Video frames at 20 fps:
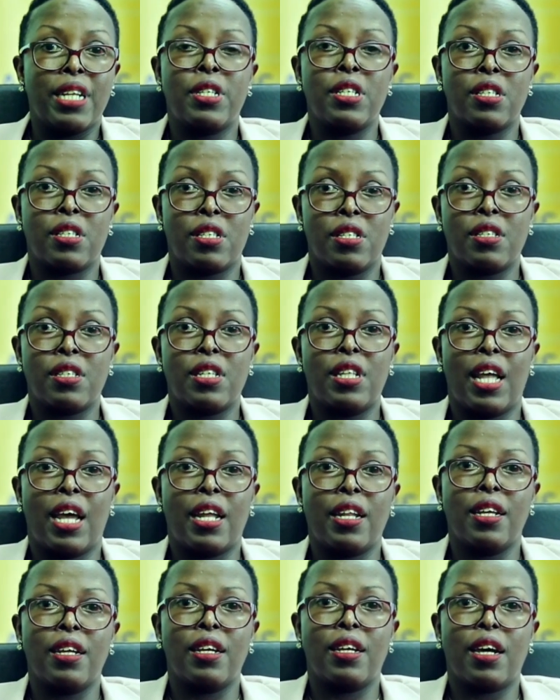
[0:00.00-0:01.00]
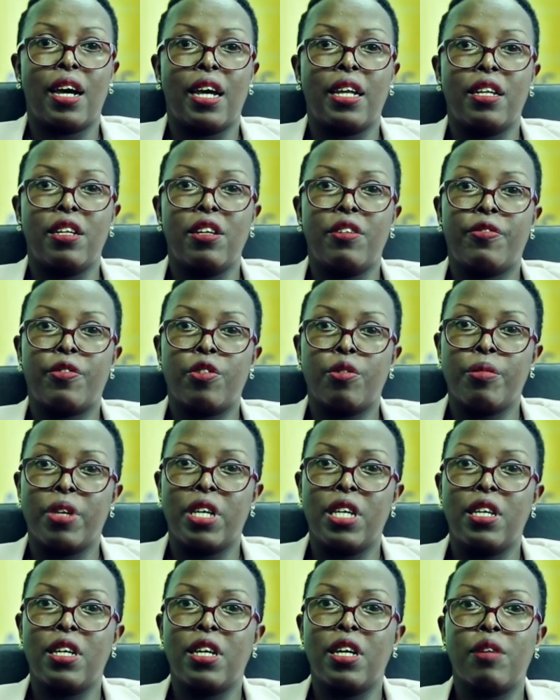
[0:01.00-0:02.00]
by distance learning. I did it from
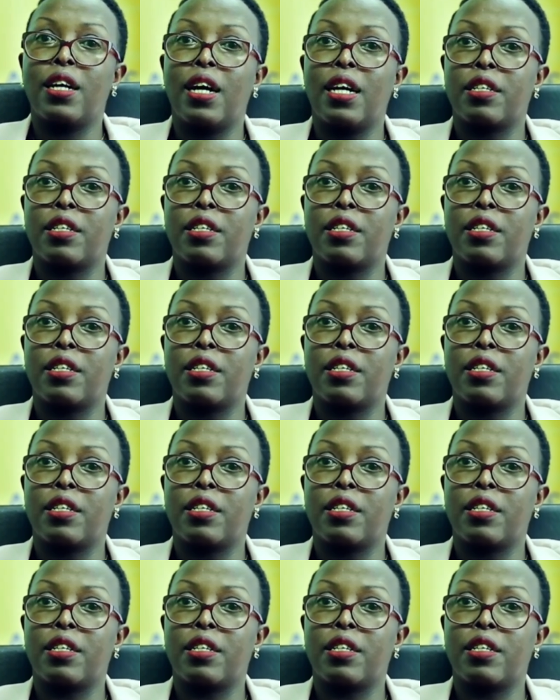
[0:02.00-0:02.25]
here